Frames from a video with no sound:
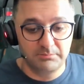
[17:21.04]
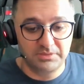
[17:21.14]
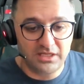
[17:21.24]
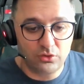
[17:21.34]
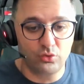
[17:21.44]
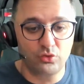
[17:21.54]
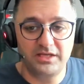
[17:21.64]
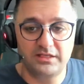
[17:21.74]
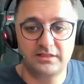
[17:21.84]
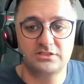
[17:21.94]
but that
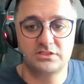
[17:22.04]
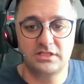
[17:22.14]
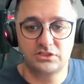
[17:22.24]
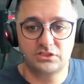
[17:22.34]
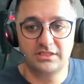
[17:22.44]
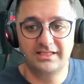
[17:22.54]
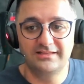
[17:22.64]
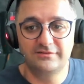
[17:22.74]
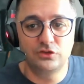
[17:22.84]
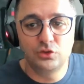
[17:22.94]
automated clash detection
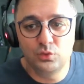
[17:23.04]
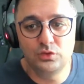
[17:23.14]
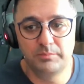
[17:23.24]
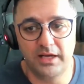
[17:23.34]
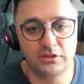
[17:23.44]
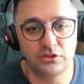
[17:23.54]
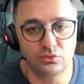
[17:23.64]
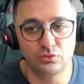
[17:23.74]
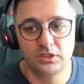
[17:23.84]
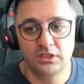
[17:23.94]
is tuned by
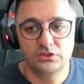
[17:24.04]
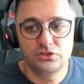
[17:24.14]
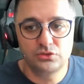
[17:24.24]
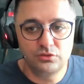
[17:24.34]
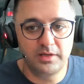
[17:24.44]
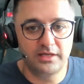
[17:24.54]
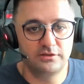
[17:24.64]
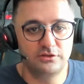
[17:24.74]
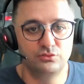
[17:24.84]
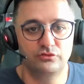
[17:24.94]
you, tuned by
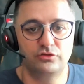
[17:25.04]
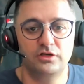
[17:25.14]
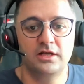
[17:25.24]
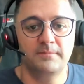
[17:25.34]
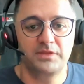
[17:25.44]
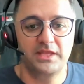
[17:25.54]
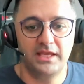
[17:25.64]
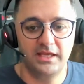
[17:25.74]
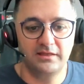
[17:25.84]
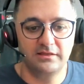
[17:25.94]
the user,
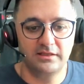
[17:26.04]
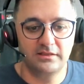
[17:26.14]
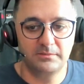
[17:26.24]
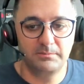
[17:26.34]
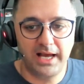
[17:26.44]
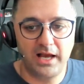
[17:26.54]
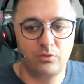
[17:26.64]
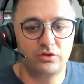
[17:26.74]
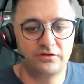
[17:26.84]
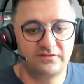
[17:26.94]
and the
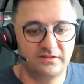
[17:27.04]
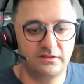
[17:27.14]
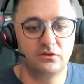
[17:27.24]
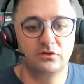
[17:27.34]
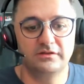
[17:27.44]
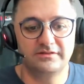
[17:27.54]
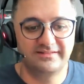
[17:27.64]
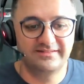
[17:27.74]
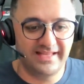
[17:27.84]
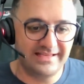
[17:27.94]
power still
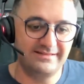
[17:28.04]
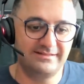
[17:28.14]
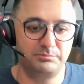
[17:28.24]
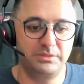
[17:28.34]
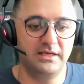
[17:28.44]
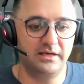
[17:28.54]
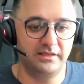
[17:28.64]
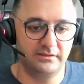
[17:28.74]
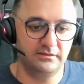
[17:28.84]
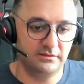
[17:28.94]
stays
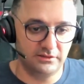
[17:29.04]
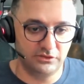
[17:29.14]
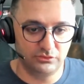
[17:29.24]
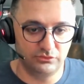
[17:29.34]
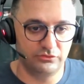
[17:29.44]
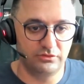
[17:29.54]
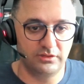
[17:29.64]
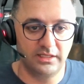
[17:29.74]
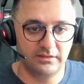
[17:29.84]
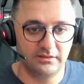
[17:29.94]
behind the
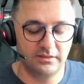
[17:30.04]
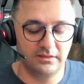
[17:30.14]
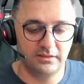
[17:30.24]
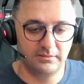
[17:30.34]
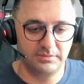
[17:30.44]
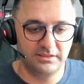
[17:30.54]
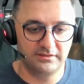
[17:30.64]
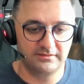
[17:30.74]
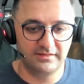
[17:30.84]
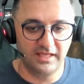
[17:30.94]
user. And
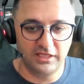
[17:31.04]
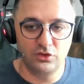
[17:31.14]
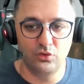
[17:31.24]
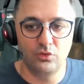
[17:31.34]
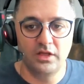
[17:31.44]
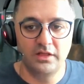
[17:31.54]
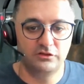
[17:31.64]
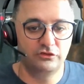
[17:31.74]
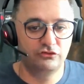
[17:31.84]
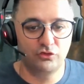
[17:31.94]
because they know
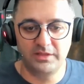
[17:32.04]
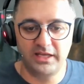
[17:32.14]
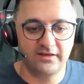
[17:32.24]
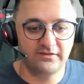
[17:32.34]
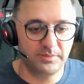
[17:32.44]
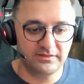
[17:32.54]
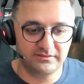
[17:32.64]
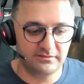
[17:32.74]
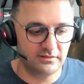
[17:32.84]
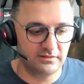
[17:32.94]
there's so many
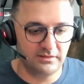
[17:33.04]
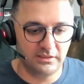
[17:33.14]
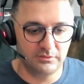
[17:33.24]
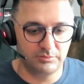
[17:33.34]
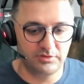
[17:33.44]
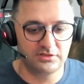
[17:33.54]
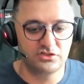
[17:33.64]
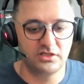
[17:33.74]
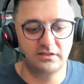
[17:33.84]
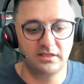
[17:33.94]
aspects in a
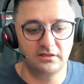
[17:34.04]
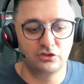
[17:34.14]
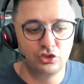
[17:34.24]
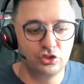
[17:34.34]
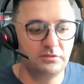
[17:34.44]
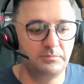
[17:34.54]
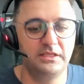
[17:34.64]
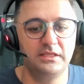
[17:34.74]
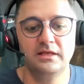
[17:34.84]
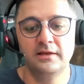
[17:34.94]
project that could
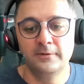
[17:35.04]
be